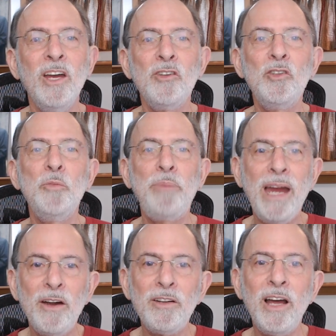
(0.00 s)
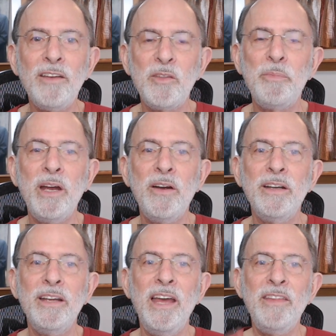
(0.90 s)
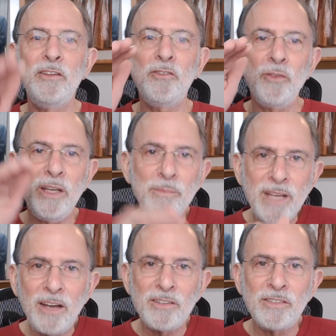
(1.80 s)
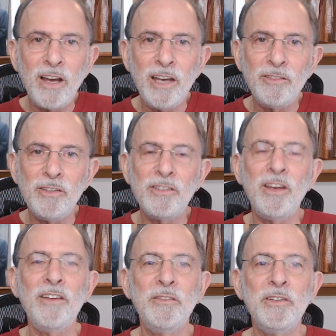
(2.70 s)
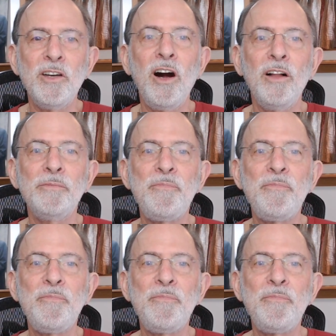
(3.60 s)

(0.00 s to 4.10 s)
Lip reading: to paralyze the parent and then shrink him down in size to the size of a doll